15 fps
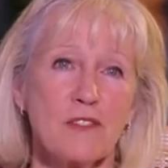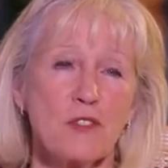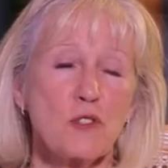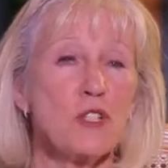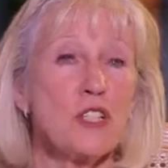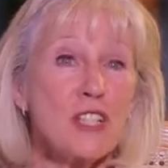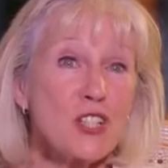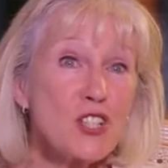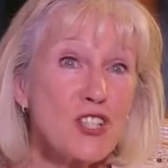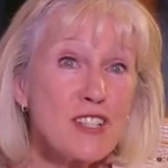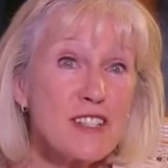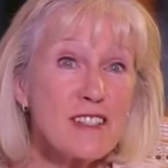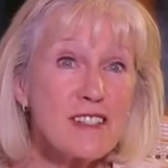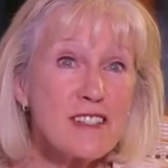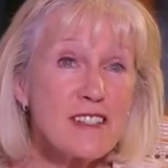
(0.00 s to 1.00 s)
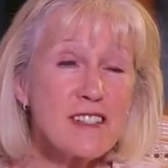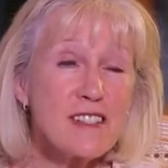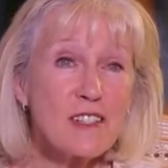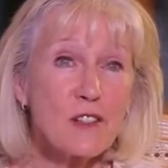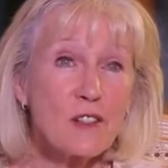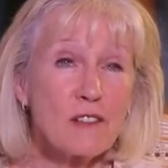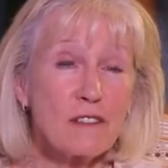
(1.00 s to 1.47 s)

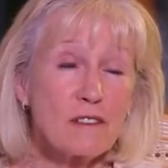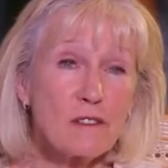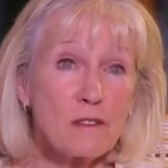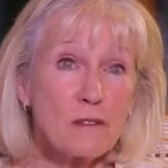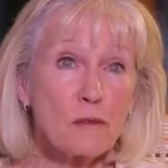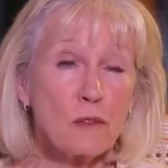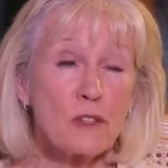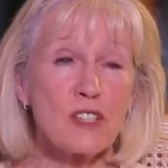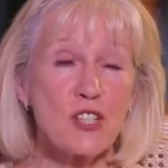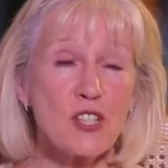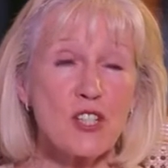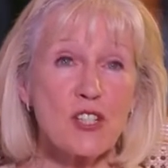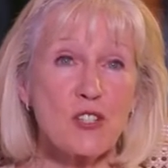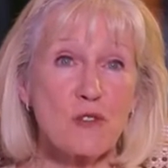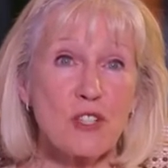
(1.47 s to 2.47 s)
traditions, religious